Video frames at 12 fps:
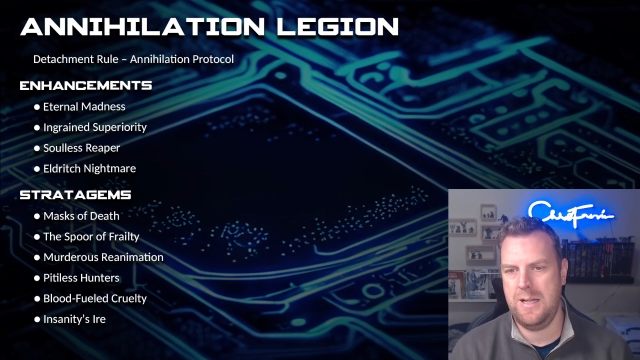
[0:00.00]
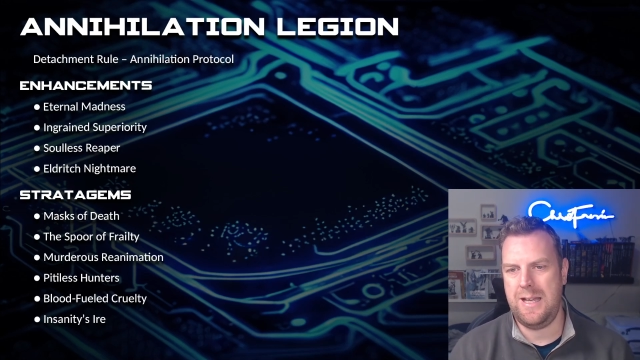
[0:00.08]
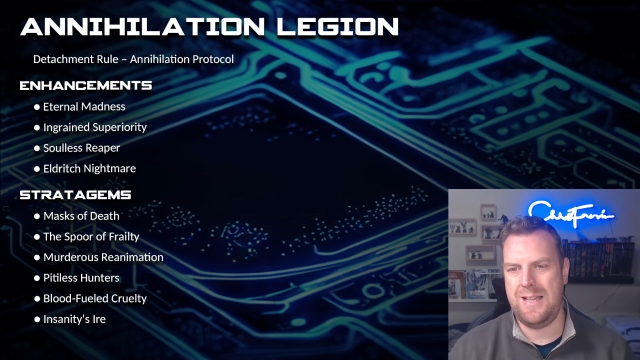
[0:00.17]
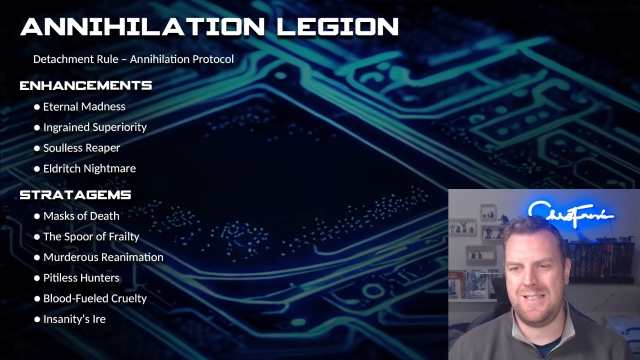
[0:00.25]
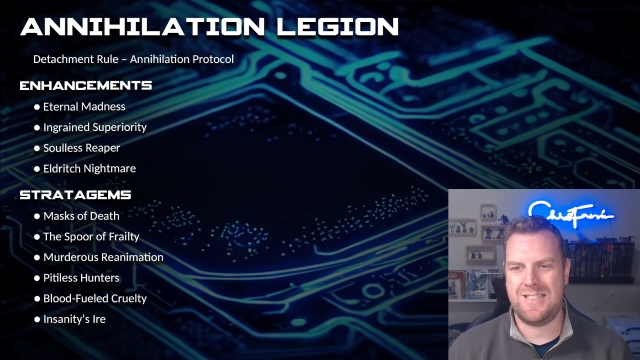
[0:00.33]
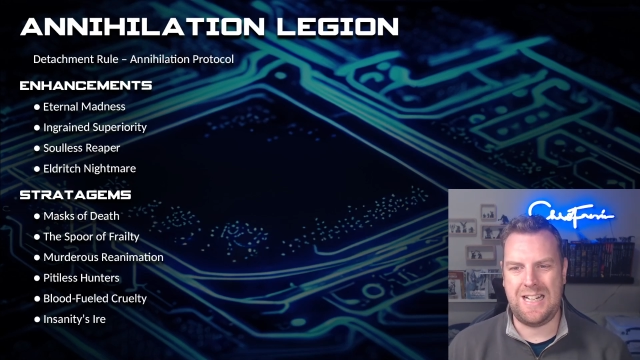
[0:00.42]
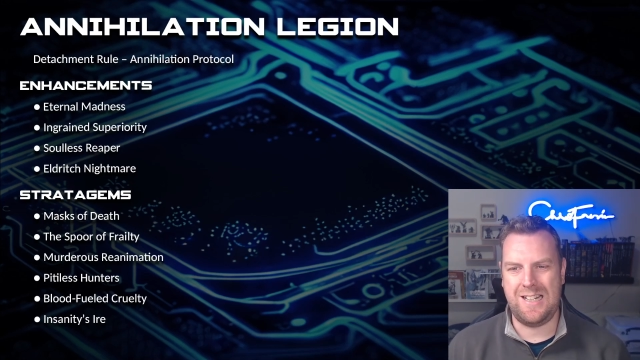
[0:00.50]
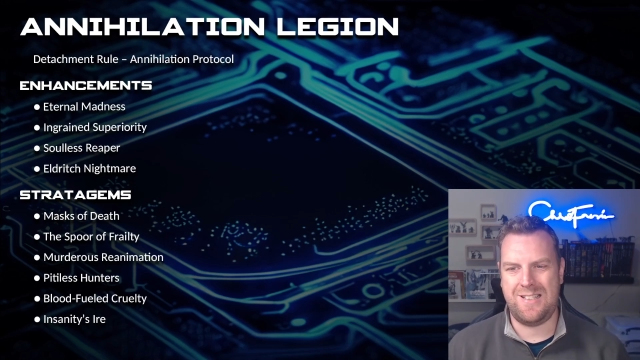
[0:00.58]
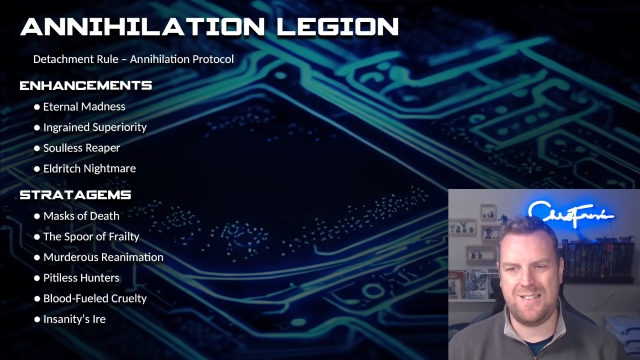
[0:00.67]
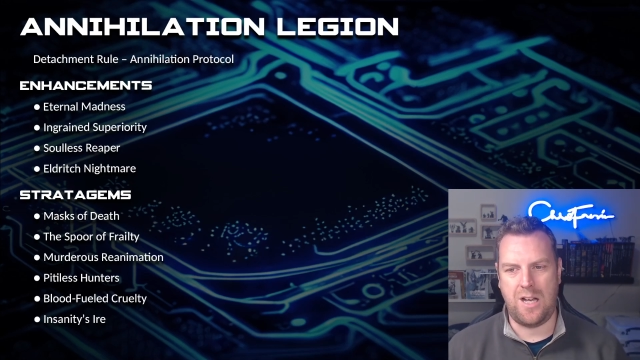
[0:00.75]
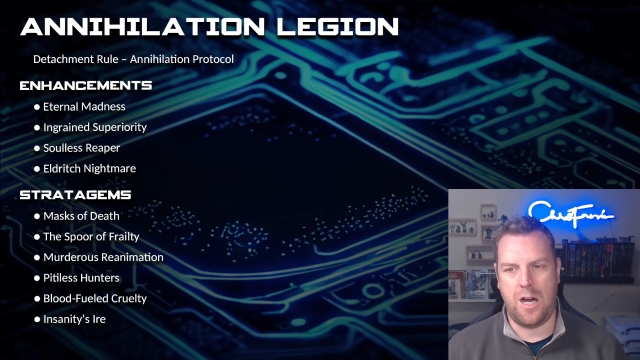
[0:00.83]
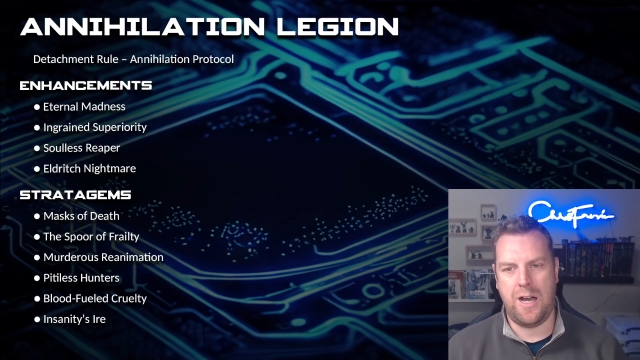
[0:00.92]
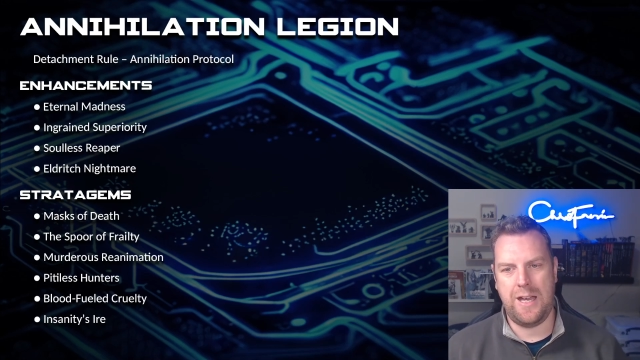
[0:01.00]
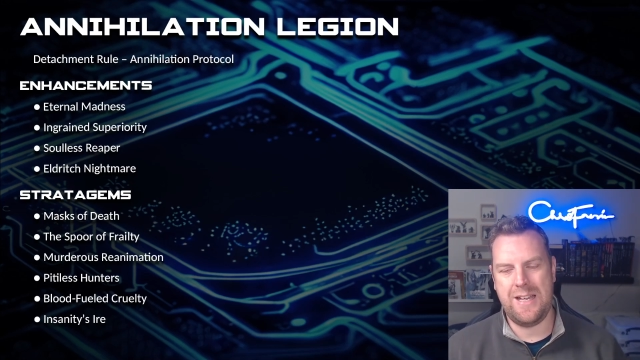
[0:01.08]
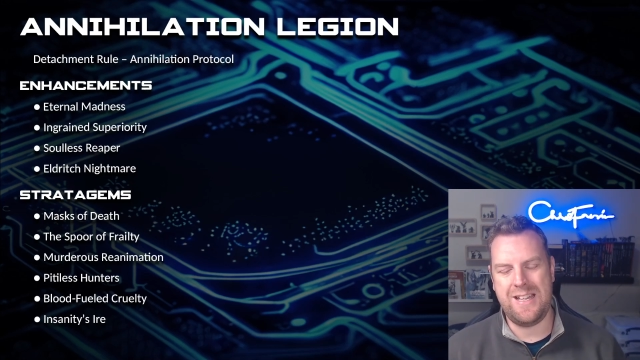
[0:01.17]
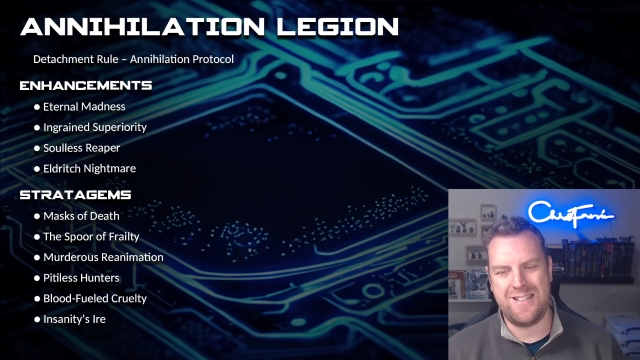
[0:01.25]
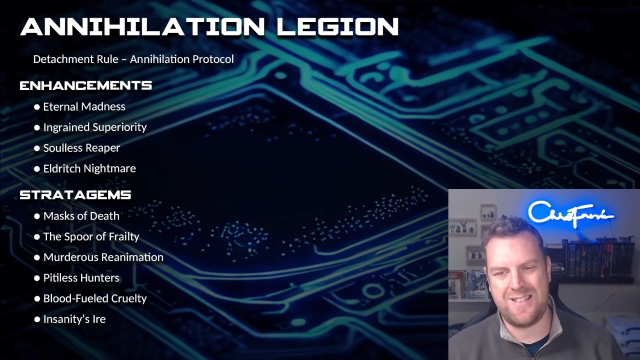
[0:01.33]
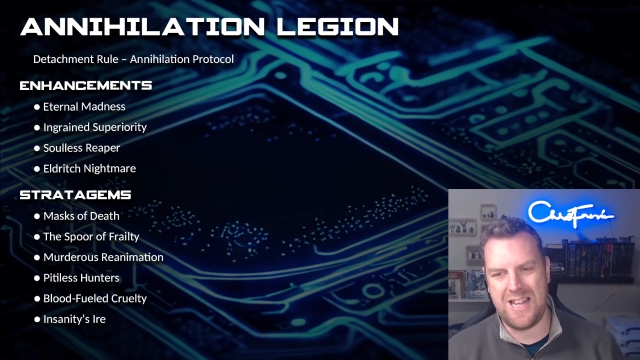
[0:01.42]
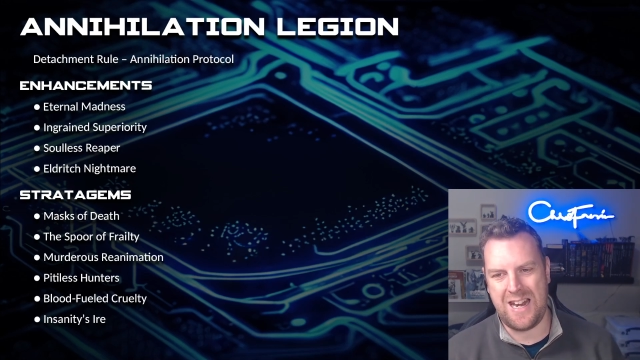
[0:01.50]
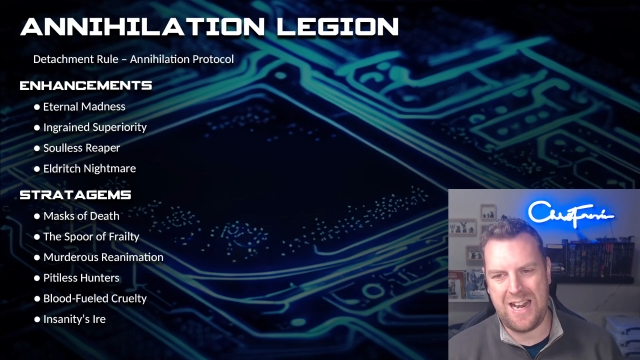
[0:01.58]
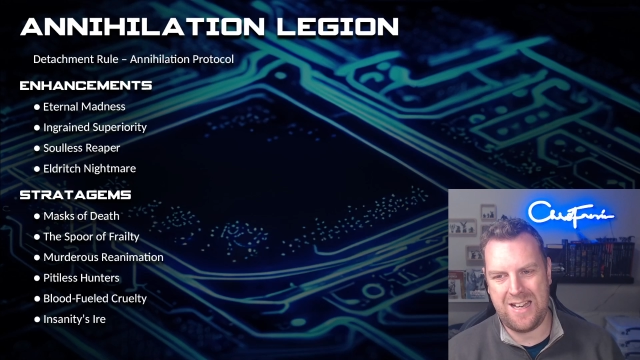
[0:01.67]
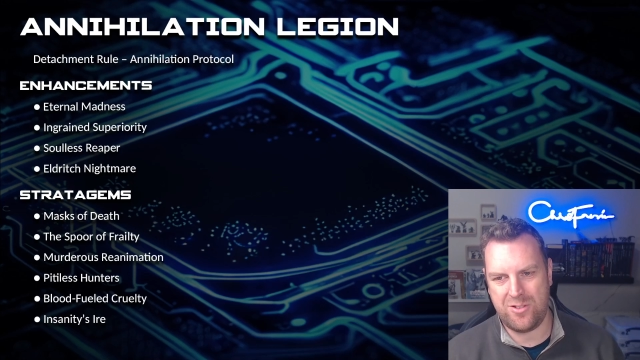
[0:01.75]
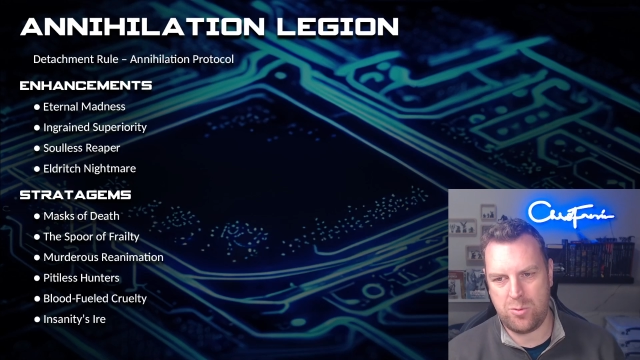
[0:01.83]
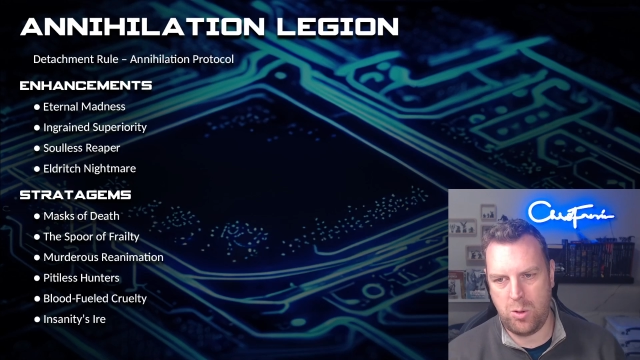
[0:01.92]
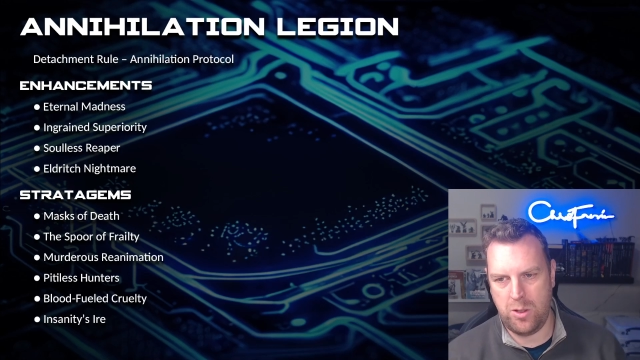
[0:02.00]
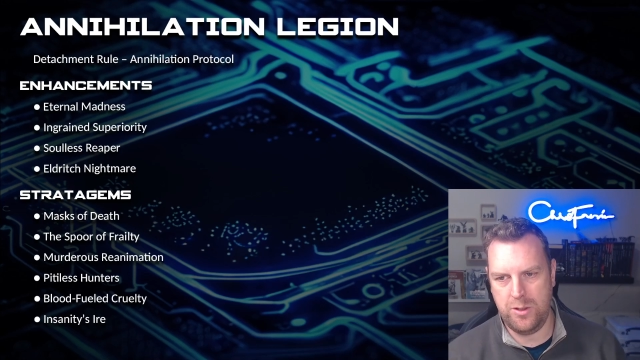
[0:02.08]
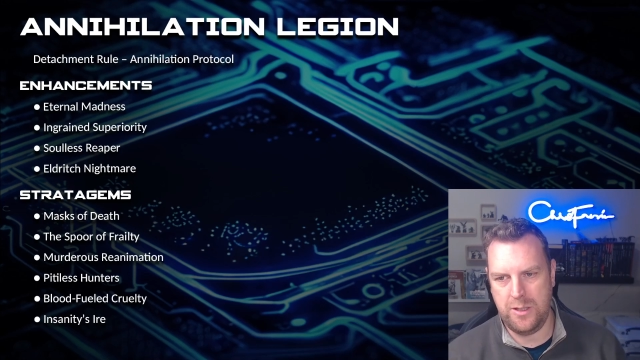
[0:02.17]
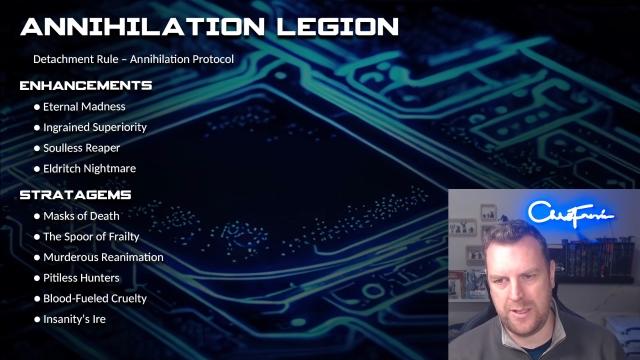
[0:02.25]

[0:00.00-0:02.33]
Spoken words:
Insanity's Ire is the last one,